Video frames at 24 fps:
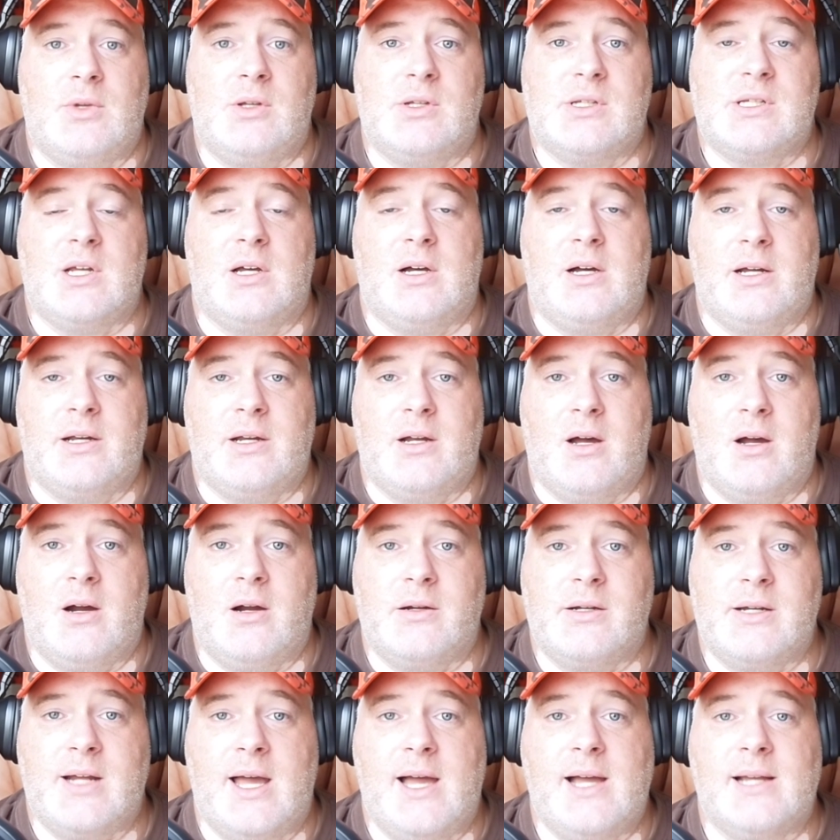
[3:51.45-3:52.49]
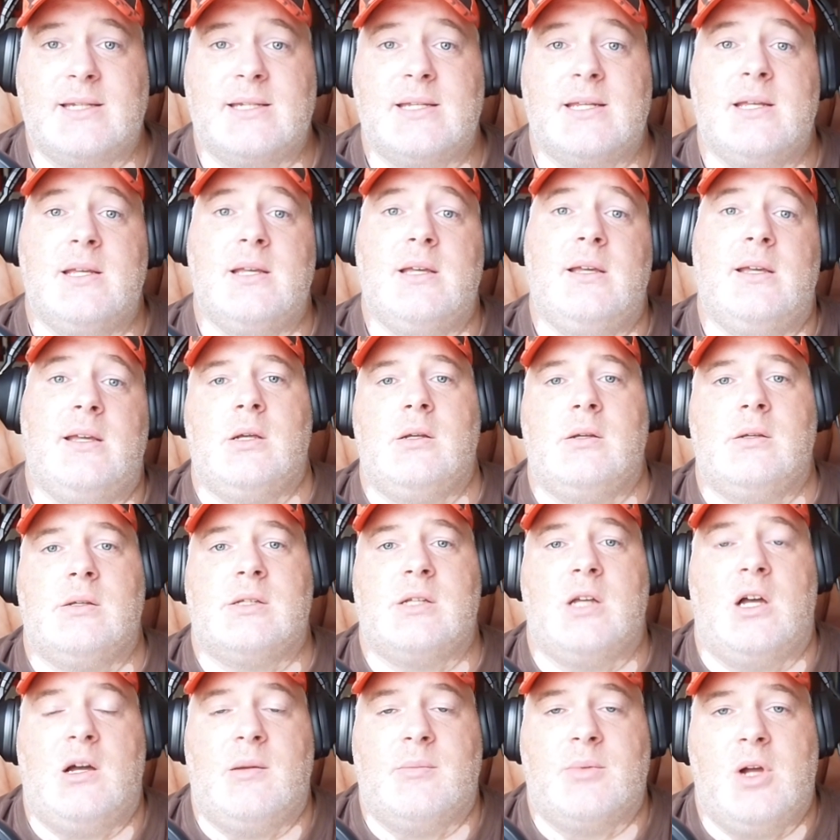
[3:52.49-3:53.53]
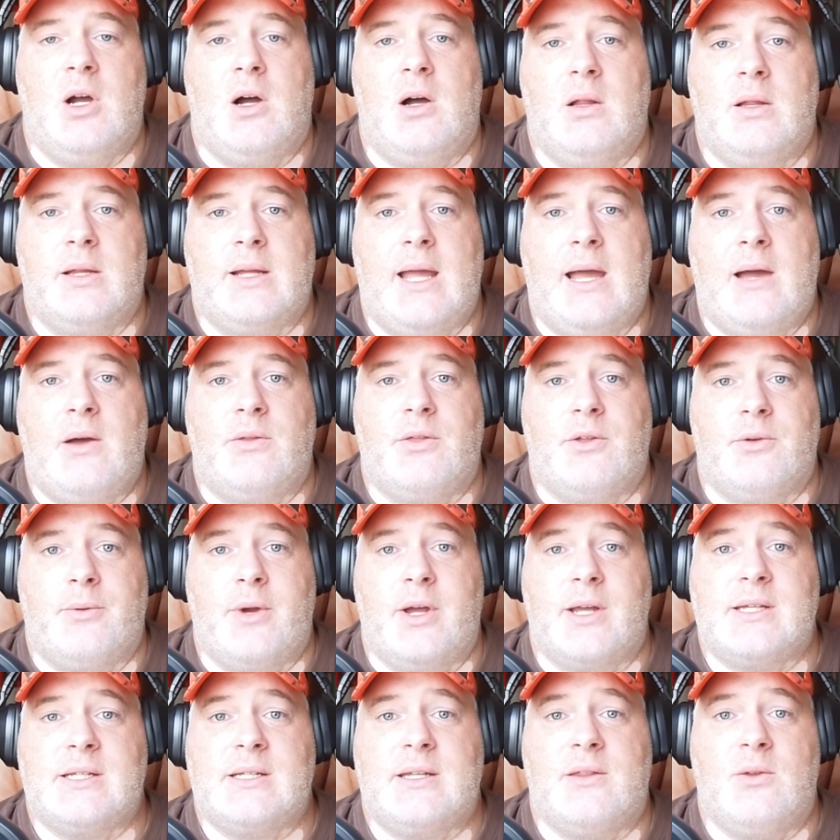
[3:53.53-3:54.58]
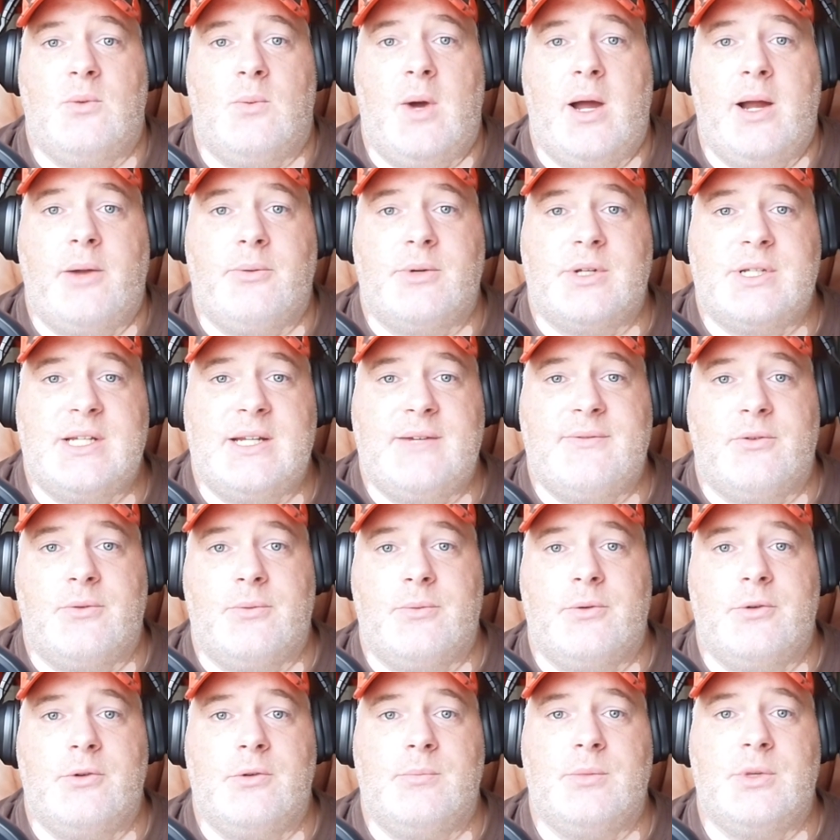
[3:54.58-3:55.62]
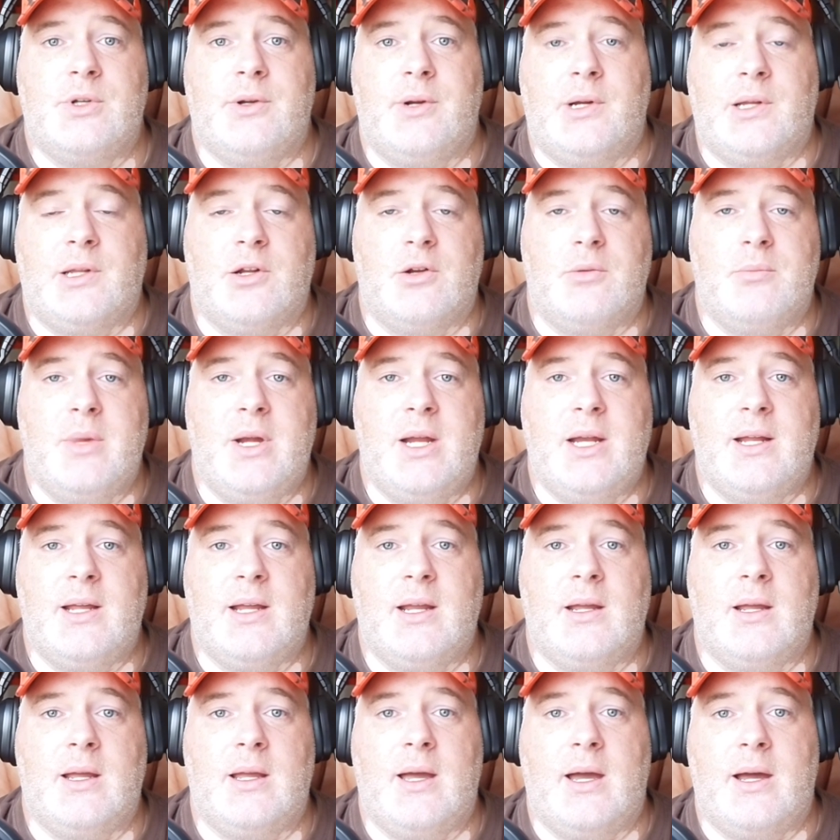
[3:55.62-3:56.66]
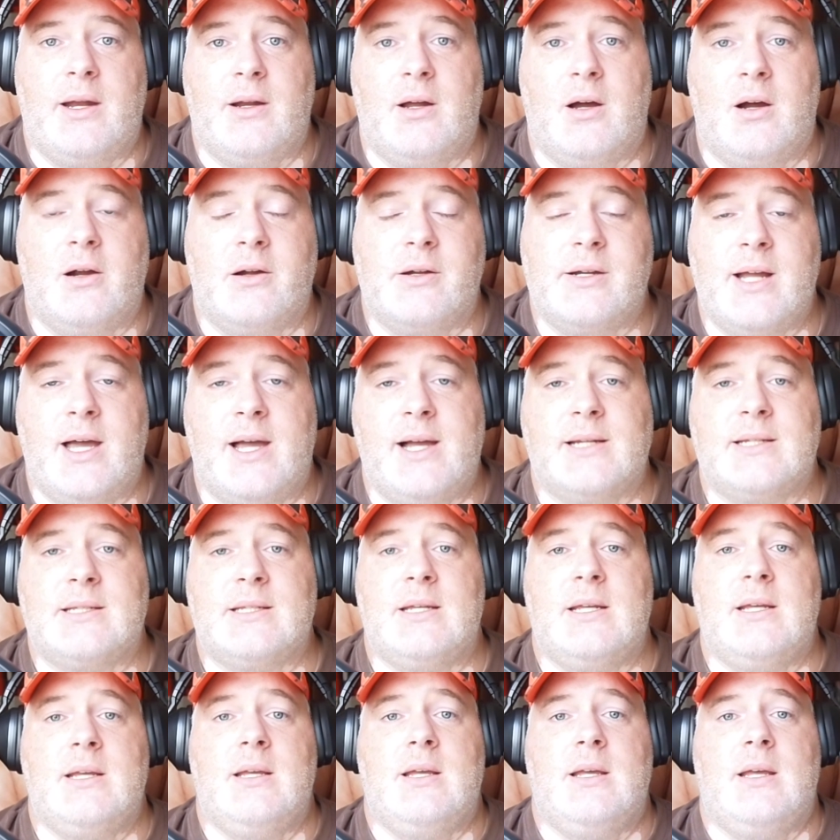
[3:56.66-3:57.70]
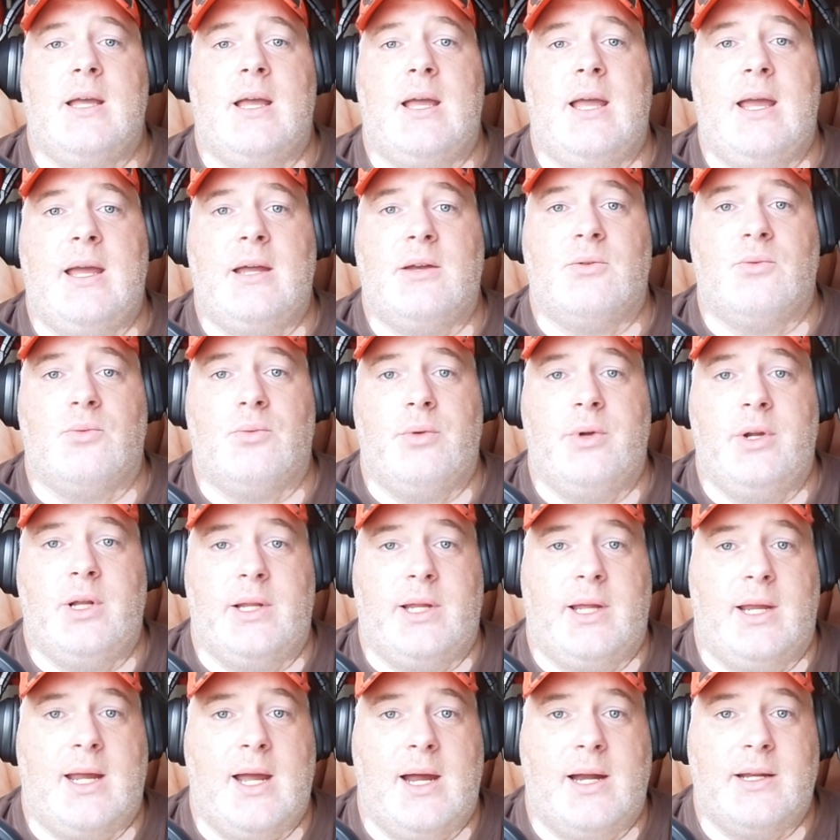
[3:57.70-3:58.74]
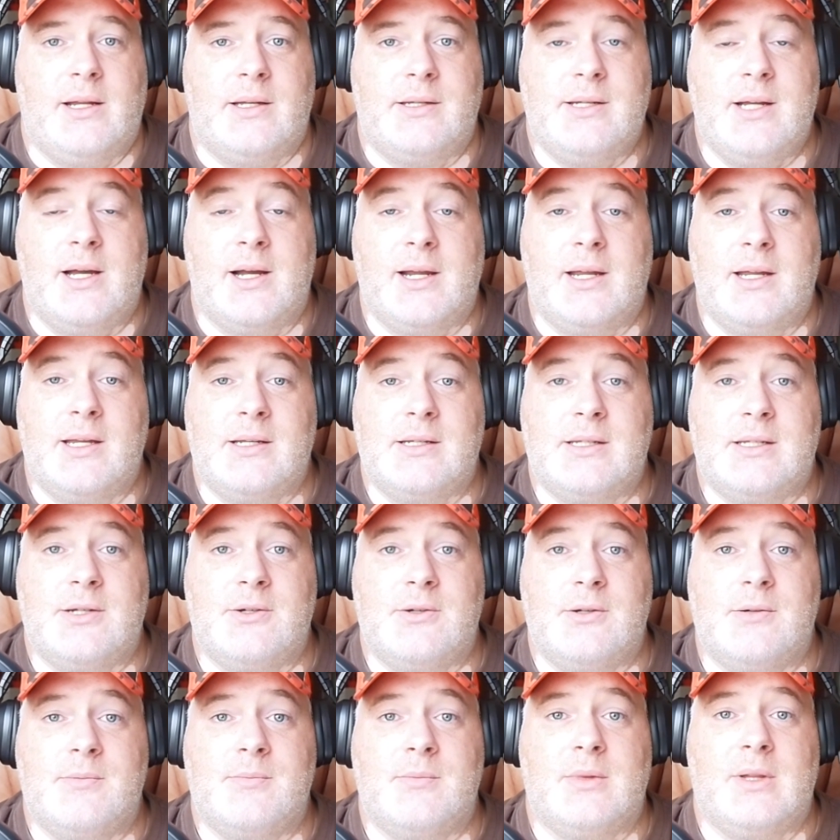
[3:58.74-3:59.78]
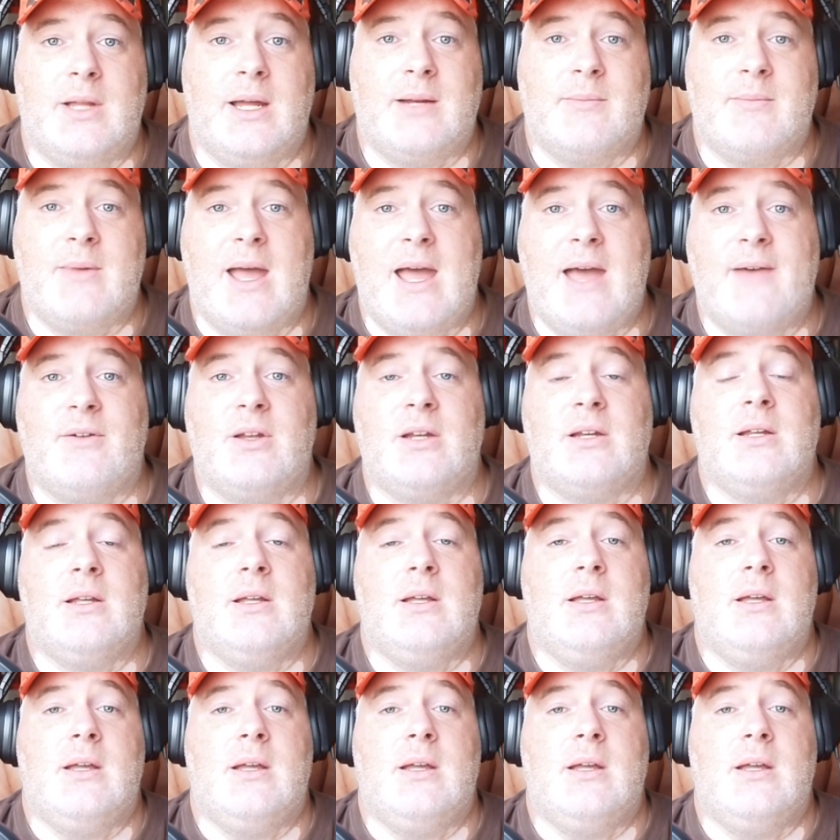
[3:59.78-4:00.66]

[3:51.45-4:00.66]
You saw on Hard Knocks, you saw him calling out the rest of the wide receiver room during their meeting on Hard Knocks and really kind of dug into him, let him have it.